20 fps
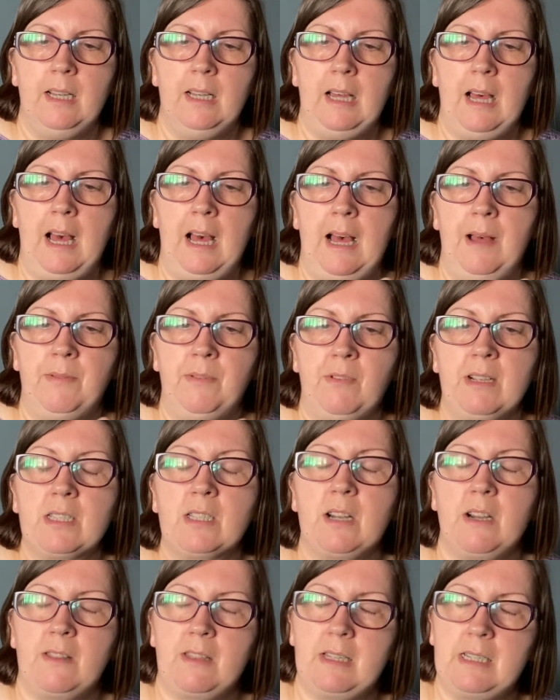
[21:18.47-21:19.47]
the
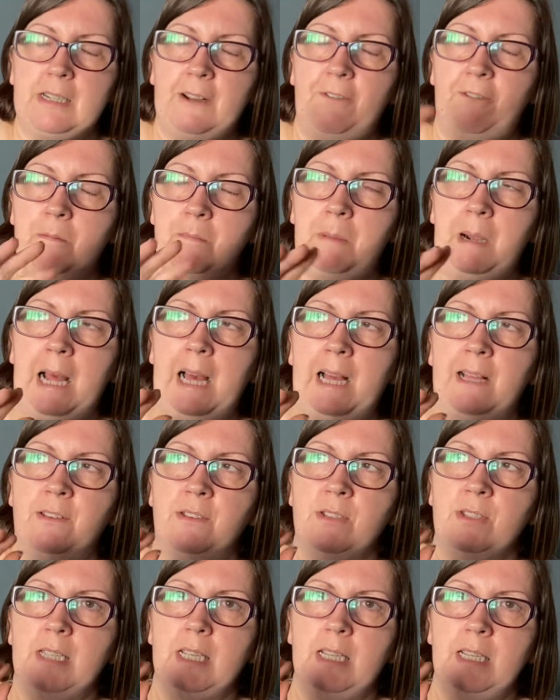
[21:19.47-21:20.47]
reason of the different
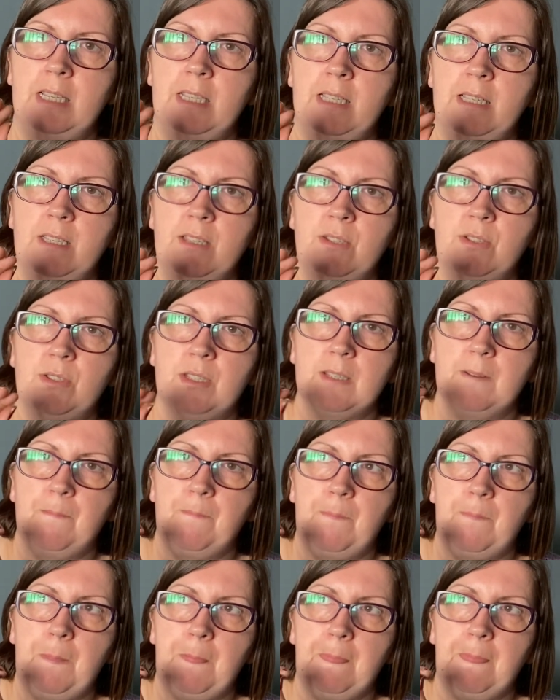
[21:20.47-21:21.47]
plans is
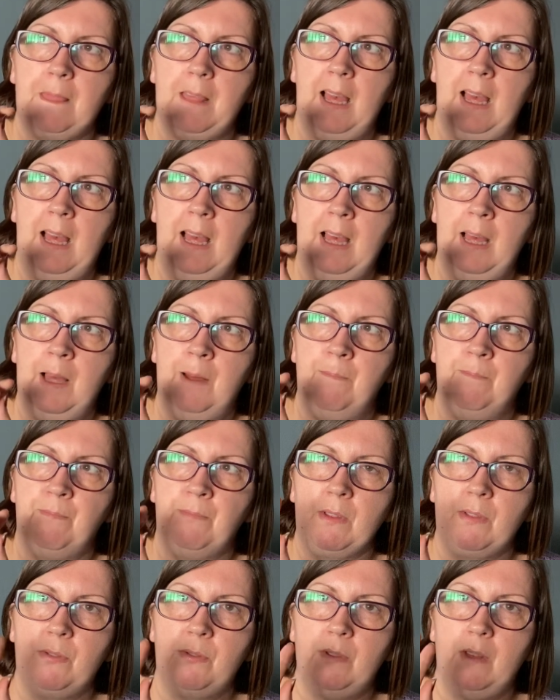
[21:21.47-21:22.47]

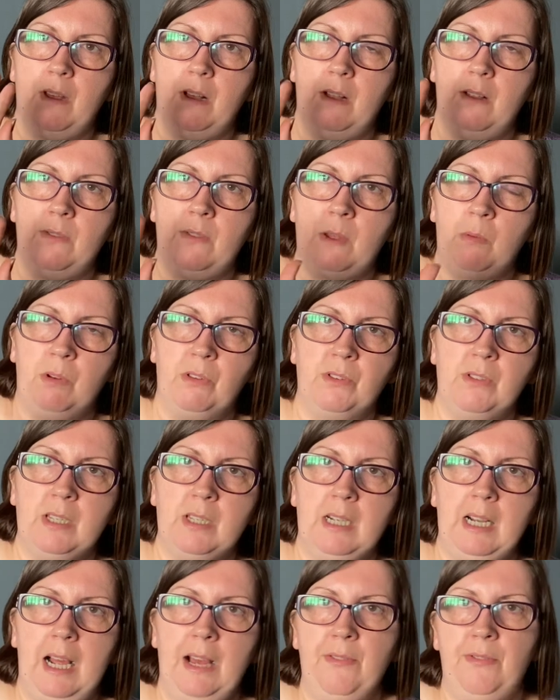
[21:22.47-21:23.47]
they wanted
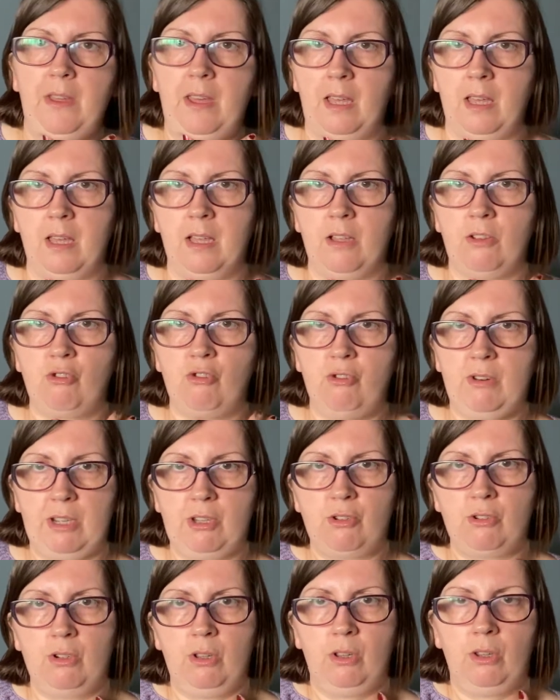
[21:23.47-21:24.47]
like the
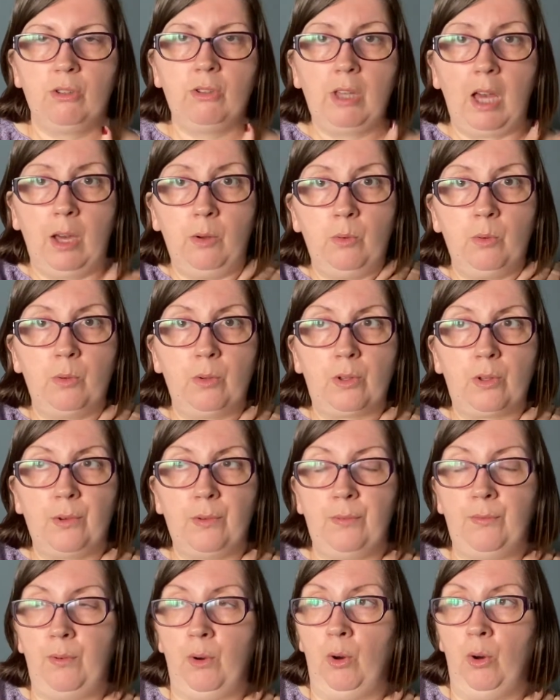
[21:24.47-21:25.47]
traditional yoke
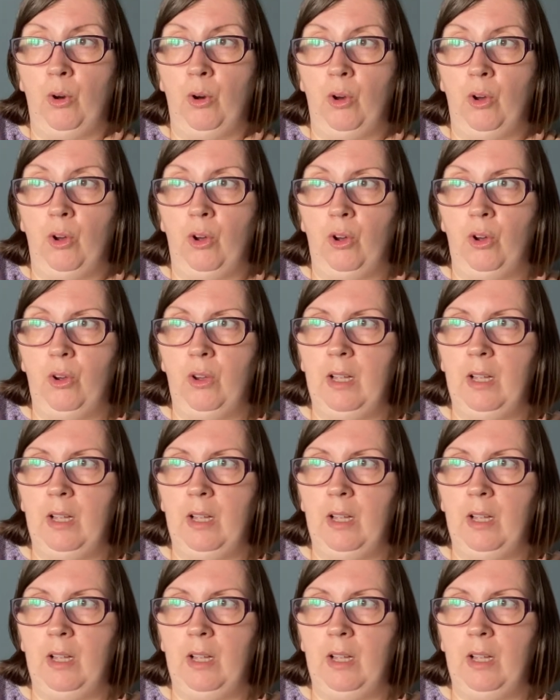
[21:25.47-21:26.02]
for